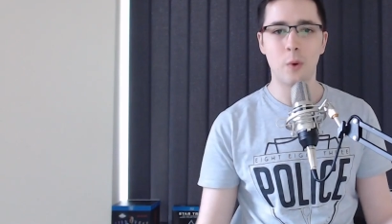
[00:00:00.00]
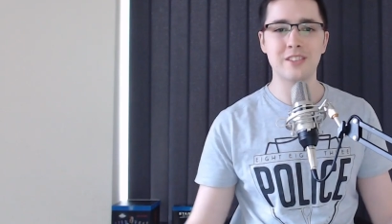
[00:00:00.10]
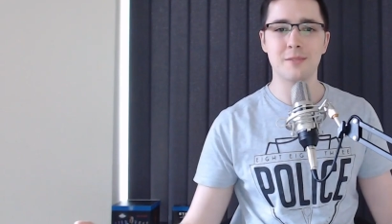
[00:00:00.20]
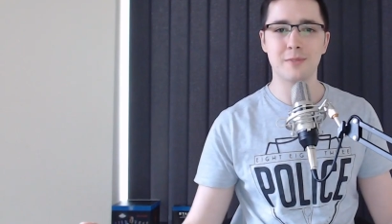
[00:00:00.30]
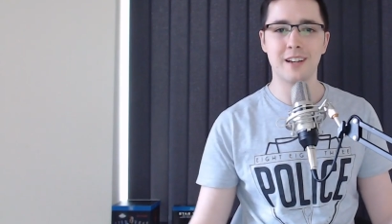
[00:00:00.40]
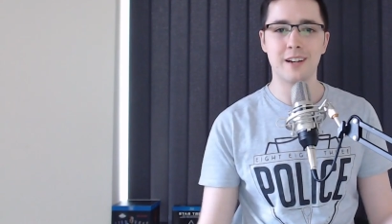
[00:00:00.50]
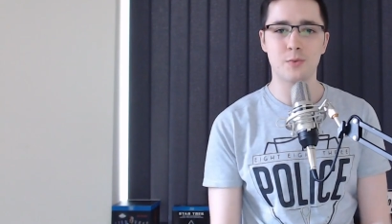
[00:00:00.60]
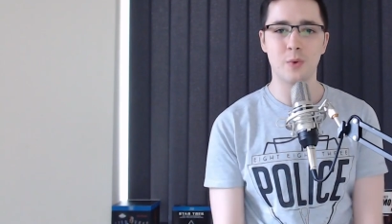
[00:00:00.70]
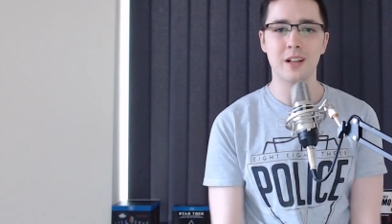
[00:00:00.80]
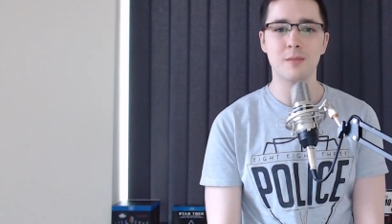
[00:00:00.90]
What's up,
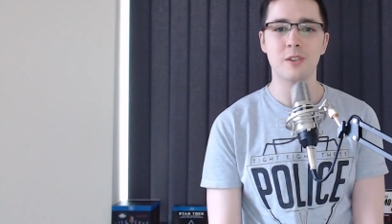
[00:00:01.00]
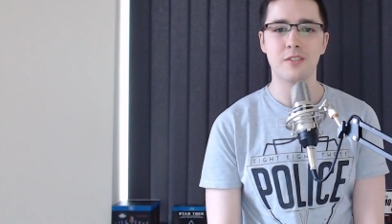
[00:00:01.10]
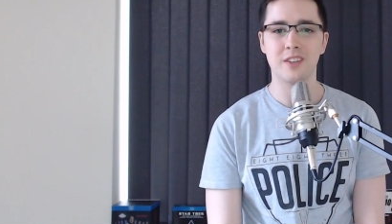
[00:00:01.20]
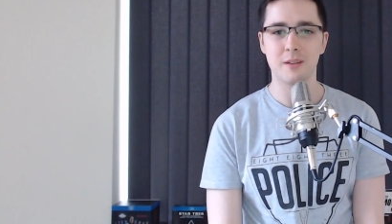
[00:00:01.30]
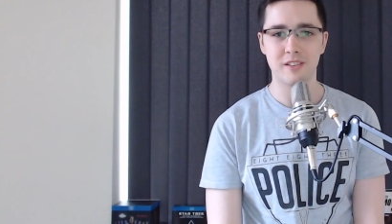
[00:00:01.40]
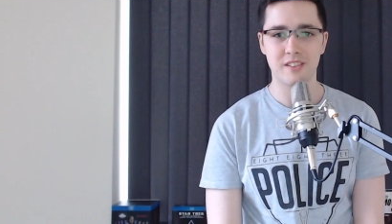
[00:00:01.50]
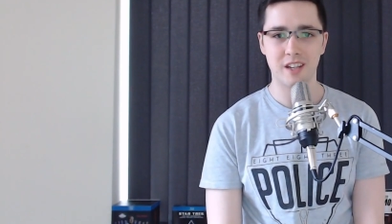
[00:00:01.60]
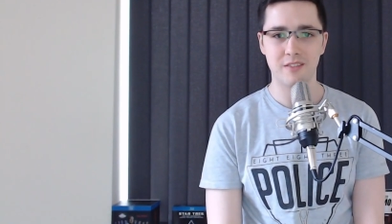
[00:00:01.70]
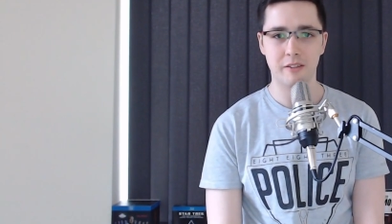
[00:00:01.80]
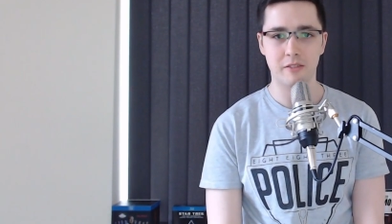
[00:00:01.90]
guys? Welcome to Film and
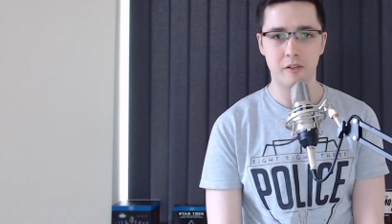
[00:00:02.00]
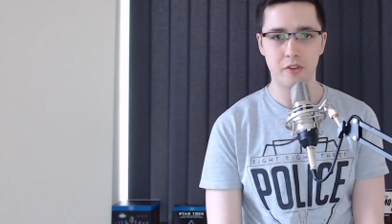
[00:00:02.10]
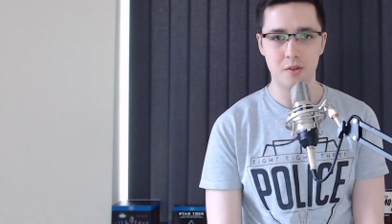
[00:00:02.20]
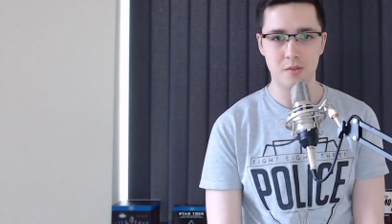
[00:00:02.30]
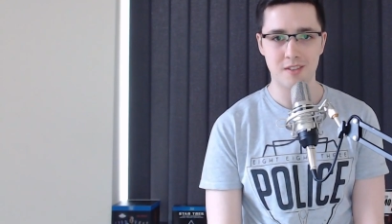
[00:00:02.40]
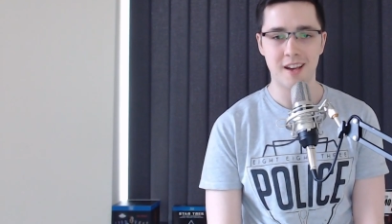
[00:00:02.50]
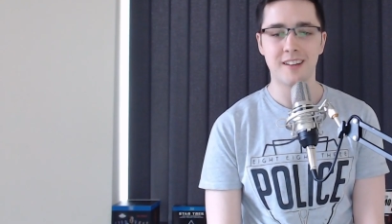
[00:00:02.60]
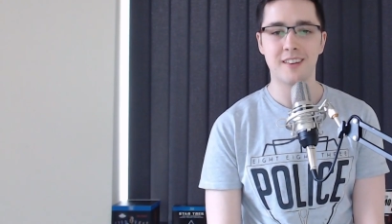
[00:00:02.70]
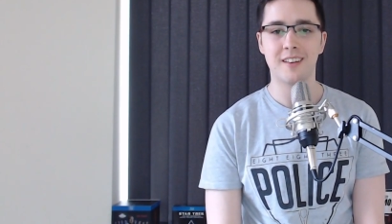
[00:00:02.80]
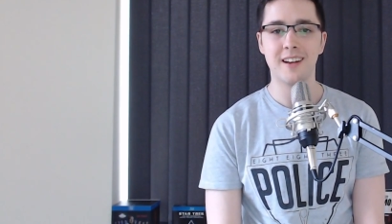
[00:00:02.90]
TV Reviews.
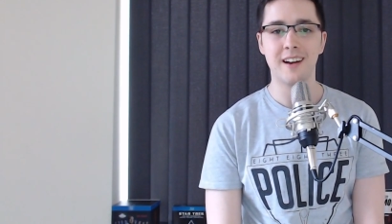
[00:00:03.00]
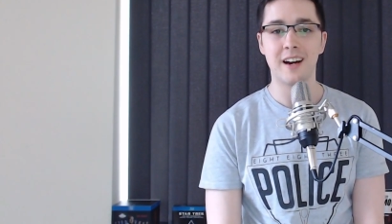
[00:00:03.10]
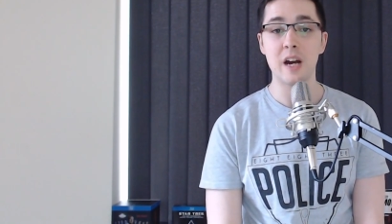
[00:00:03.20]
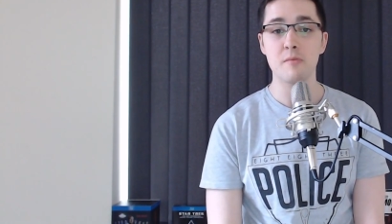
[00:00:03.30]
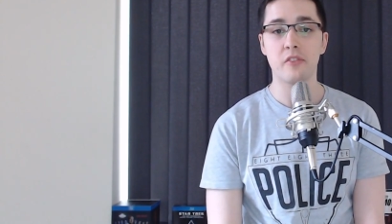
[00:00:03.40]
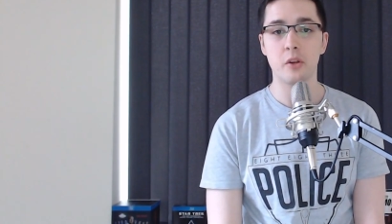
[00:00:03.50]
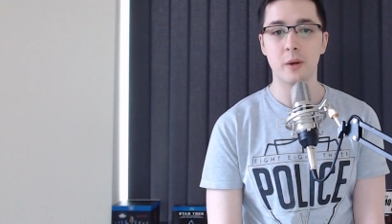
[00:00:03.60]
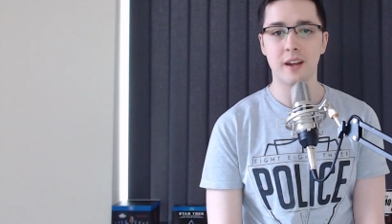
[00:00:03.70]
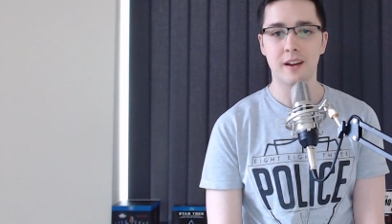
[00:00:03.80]
Today, I'm reviewing